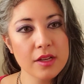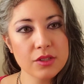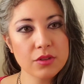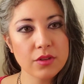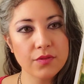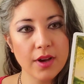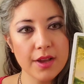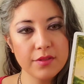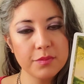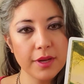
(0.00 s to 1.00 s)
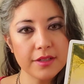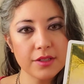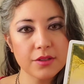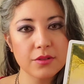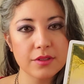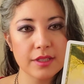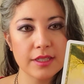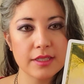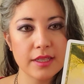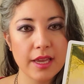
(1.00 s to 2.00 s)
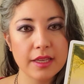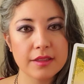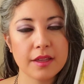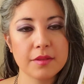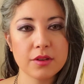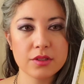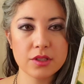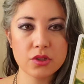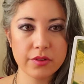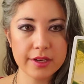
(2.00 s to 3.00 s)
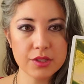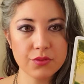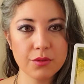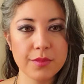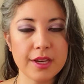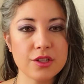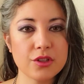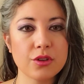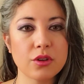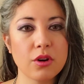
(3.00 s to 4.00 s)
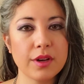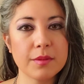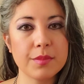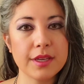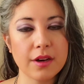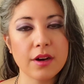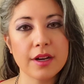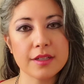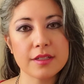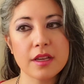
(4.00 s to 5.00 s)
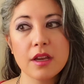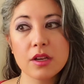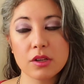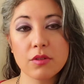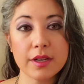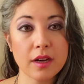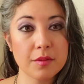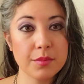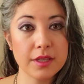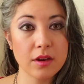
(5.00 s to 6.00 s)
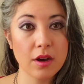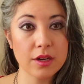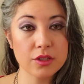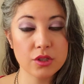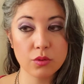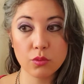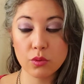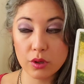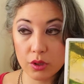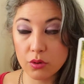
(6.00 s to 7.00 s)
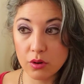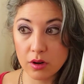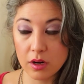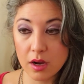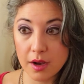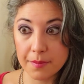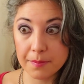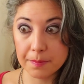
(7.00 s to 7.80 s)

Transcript: So the Five of Pentacles is saying that there's a transformation going on beyond your,